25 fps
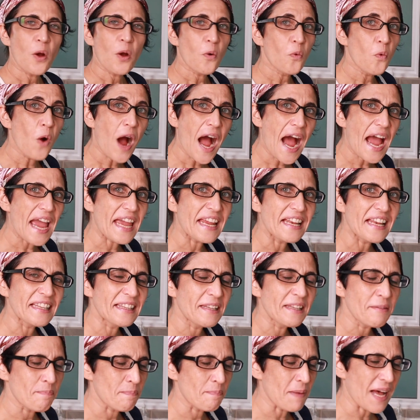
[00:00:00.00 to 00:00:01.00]
While
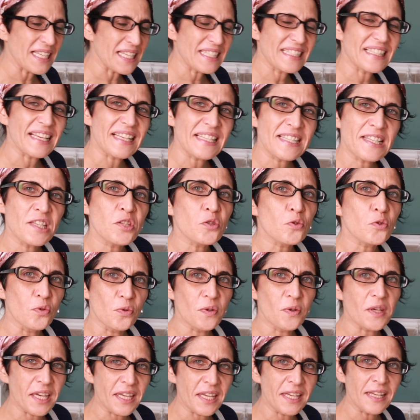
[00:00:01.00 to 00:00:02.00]
the pasta is
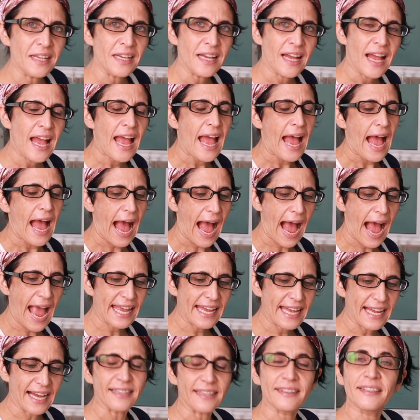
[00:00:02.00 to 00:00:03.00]
cooking, I
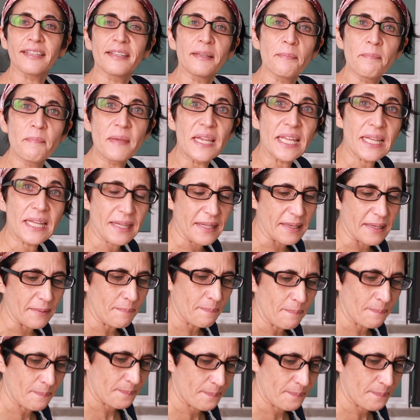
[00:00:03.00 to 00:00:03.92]
cut the meat.